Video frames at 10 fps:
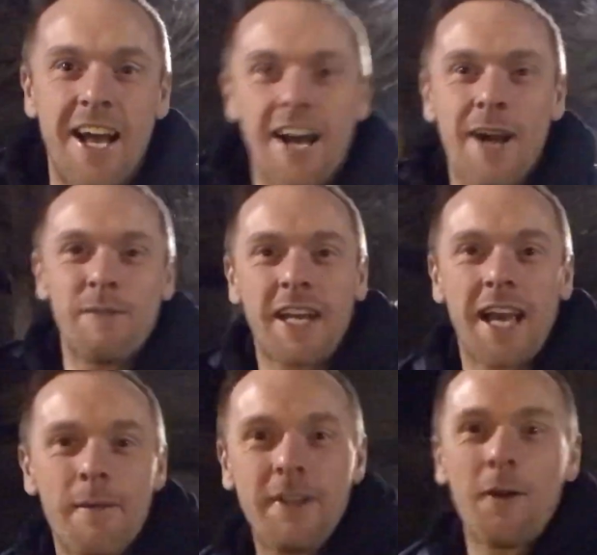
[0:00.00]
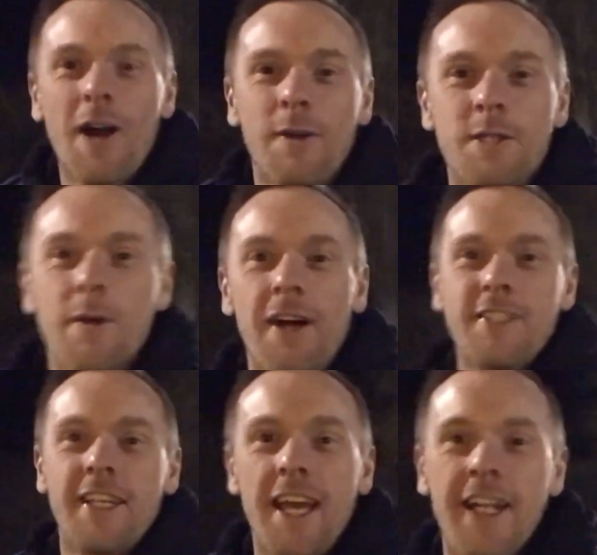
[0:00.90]
I'm Nick Hammond and welcome to
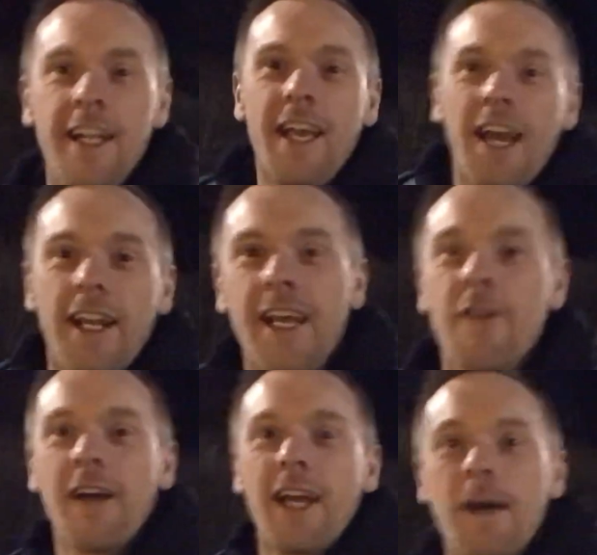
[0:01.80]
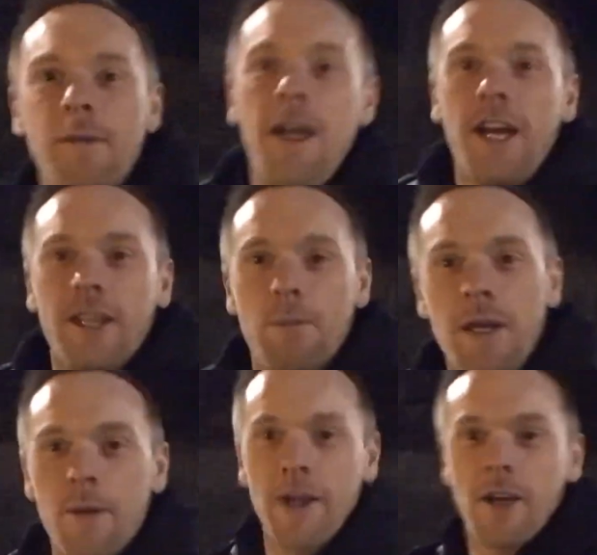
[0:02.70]
ICN, and here I am at the
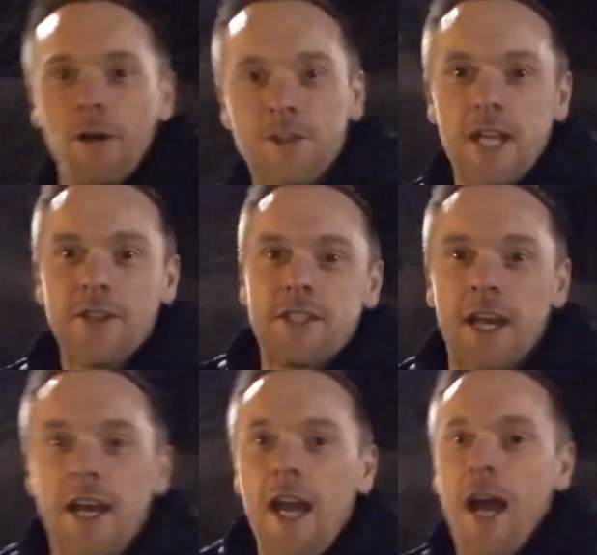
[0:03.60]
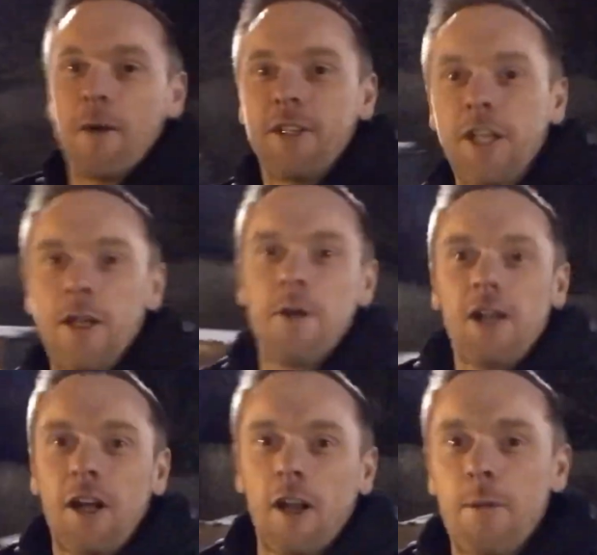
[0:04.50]
Pewick Golf Centre, our new
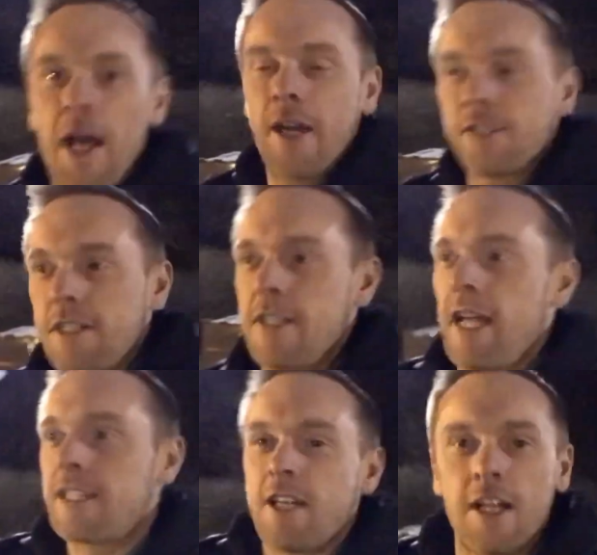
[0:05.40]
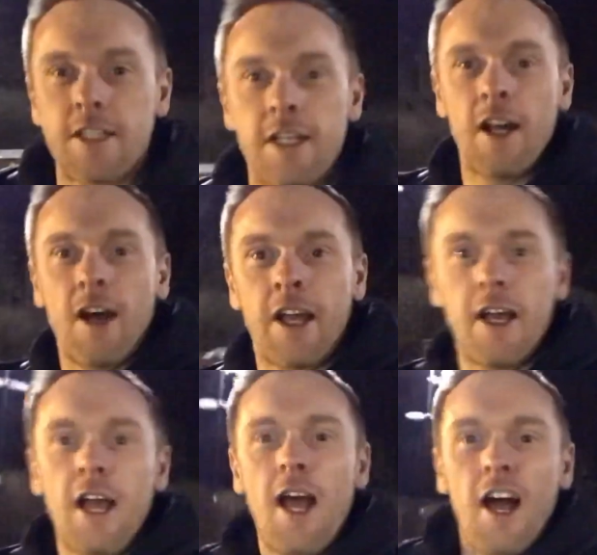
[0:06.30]
clubhouse. It's an exciting night.
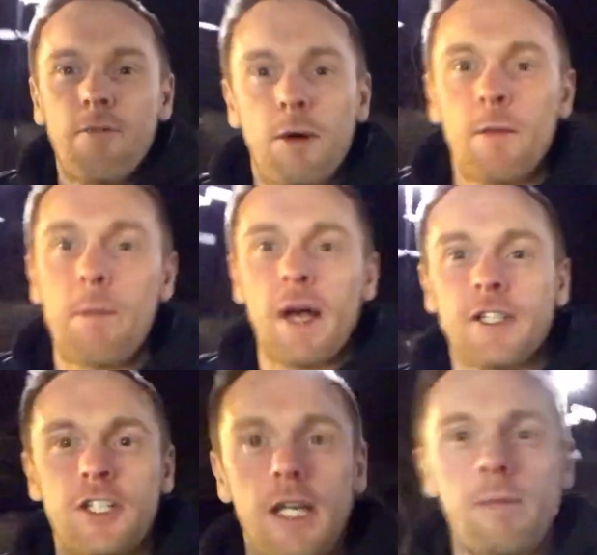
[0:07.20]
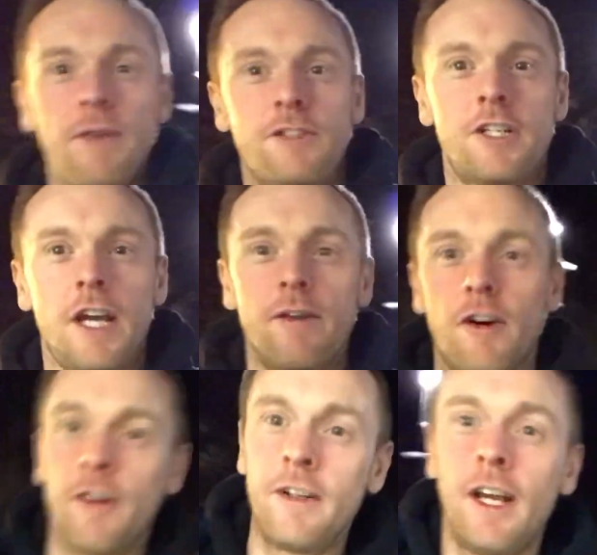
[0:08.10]
I've put my best cheap aftershave
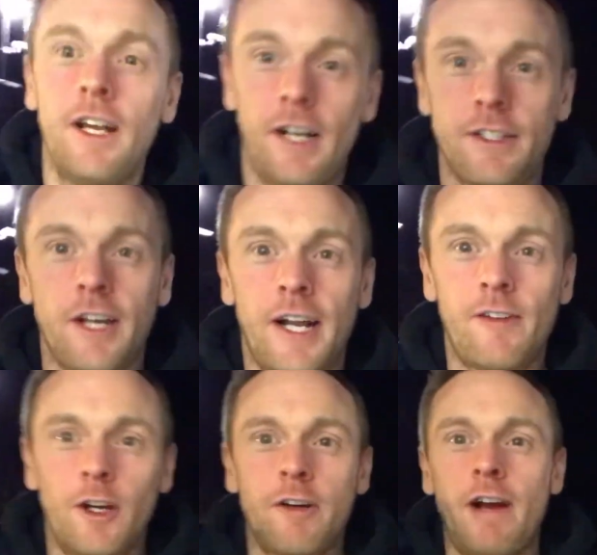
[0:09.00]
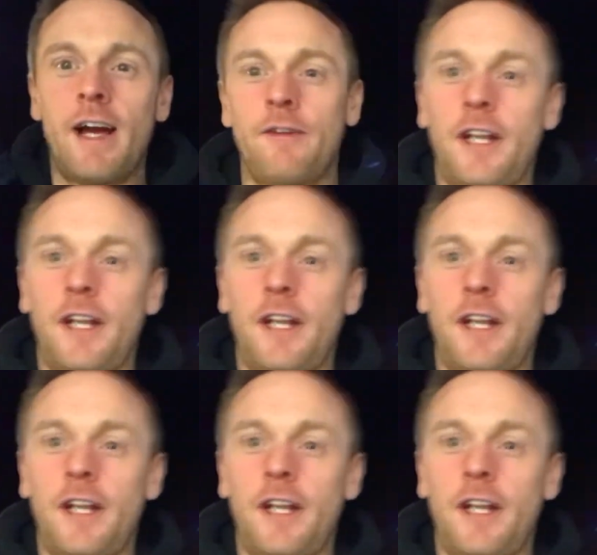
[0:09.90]
on. Let's go and have a look around.